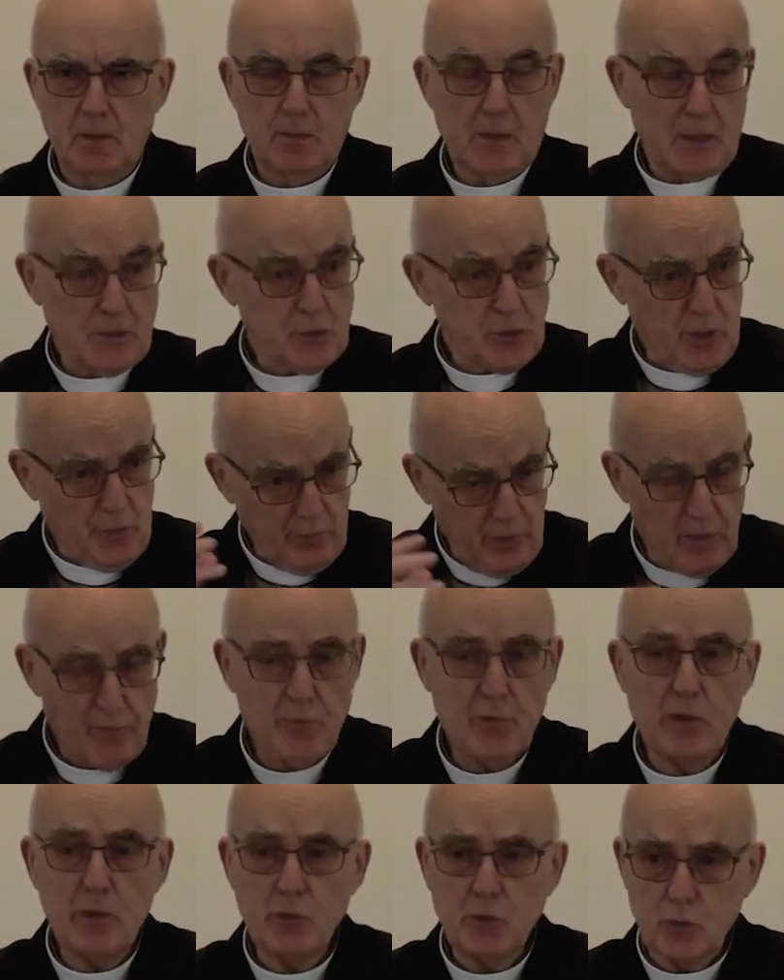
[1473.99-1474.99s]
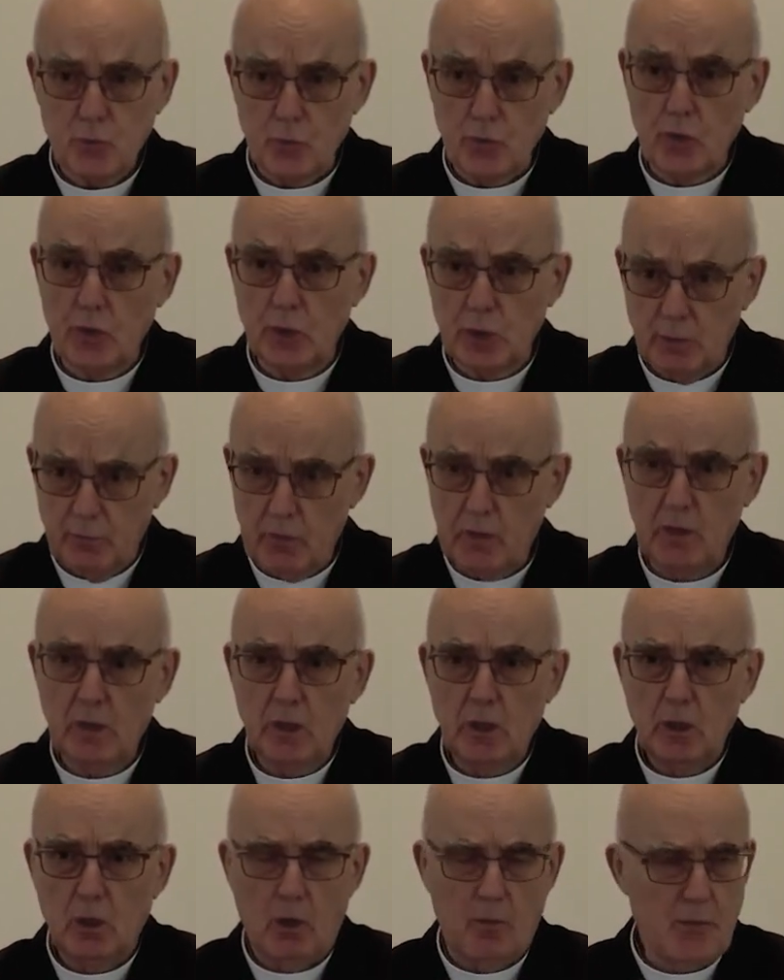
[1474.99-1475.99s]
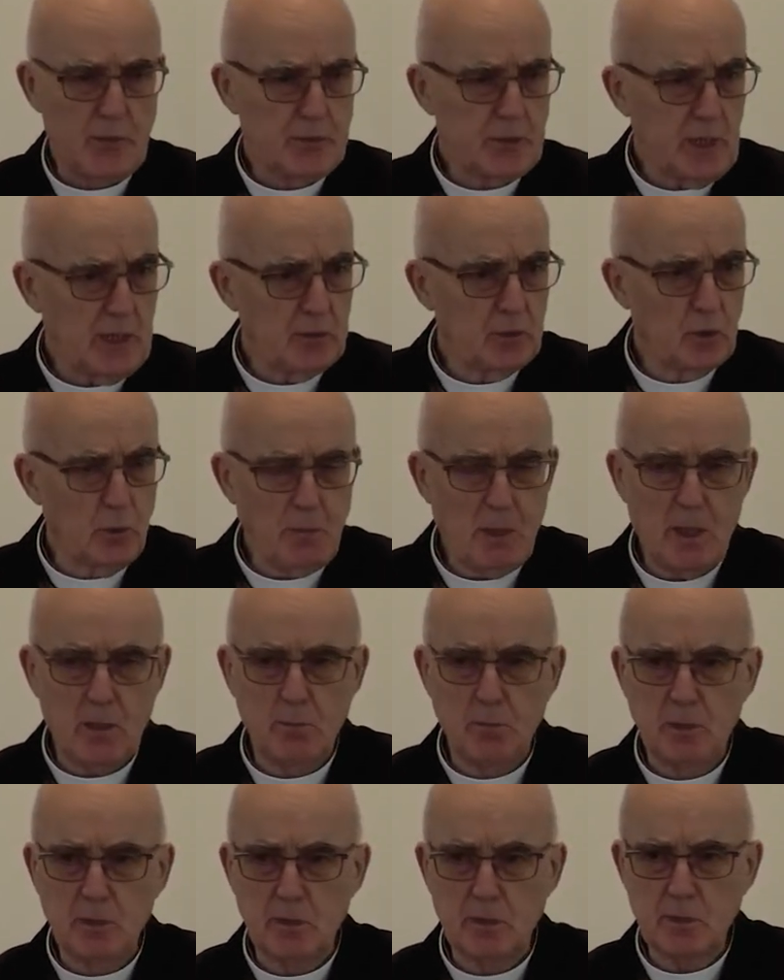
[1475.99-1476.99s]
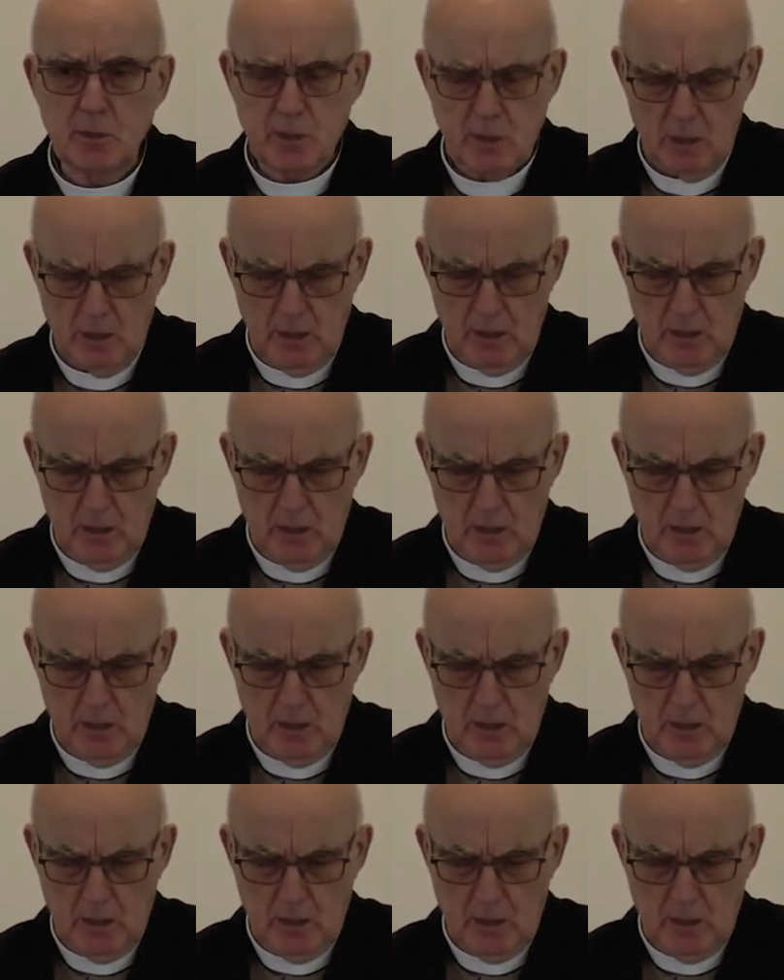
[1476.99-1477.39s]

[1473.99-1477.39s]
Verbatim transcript: That's a reference to the giving of the Ten Commandments